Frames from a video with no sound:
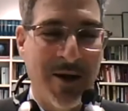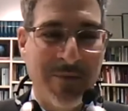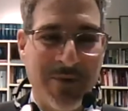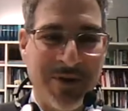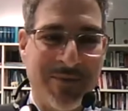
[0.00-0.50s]

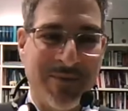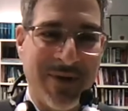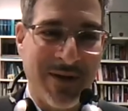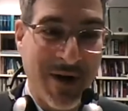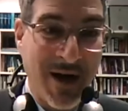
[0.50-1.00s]
put
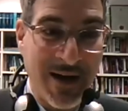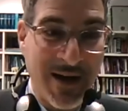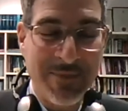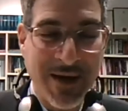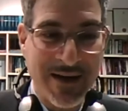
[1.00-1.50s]
them
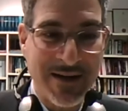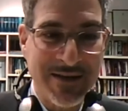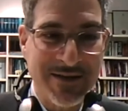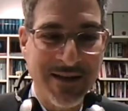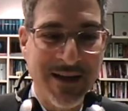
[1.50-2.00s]
behind
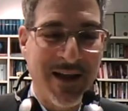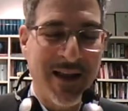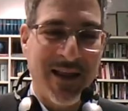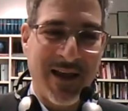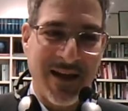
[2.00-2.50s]
bars,
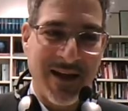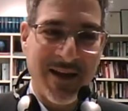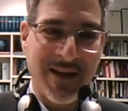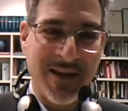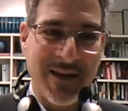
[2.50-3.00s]

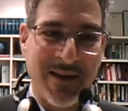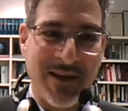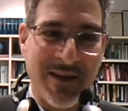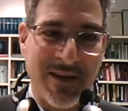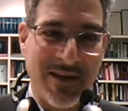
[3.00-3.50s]

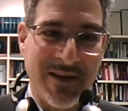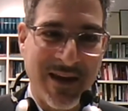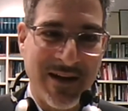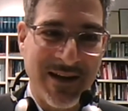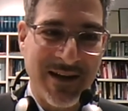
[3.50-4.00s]

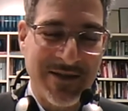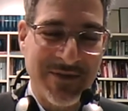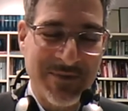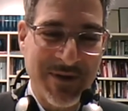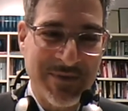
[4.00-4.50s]
then it's a
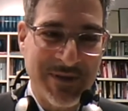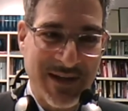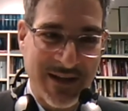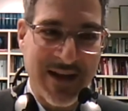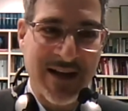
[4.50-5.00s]

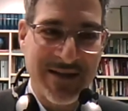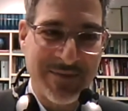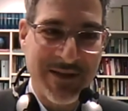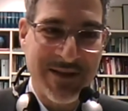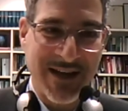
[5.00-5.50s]
responsibility that has to
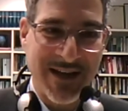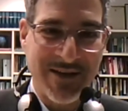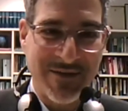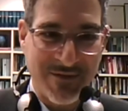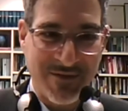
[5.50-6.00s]
be
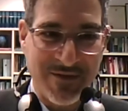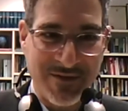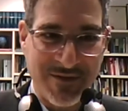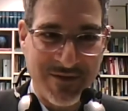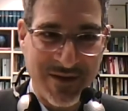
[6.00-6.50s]
taken
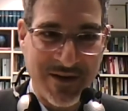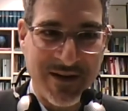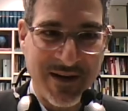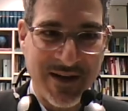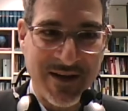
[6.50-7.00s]

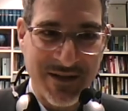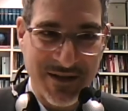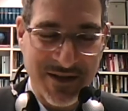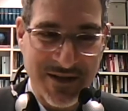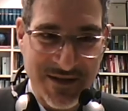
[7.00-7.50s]
very
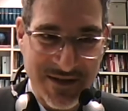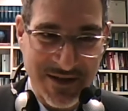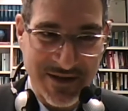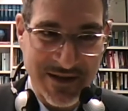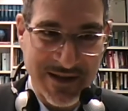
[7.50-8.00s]

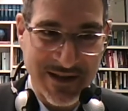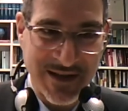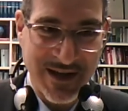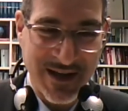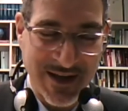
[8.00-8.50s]

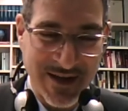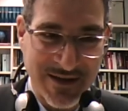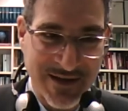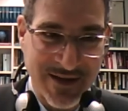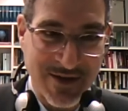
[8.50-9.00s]
seriously and
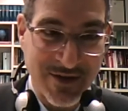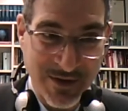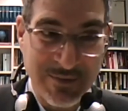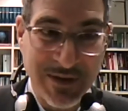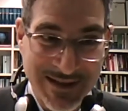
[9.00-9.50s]

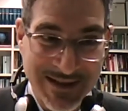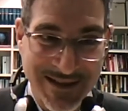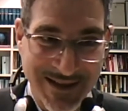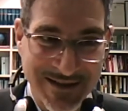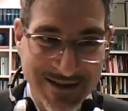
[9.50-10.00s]
not
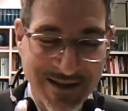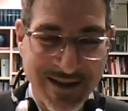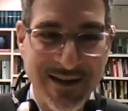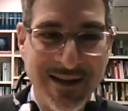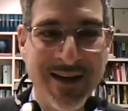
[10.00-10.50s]
politicized. So I
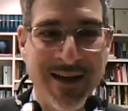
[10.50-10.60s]
think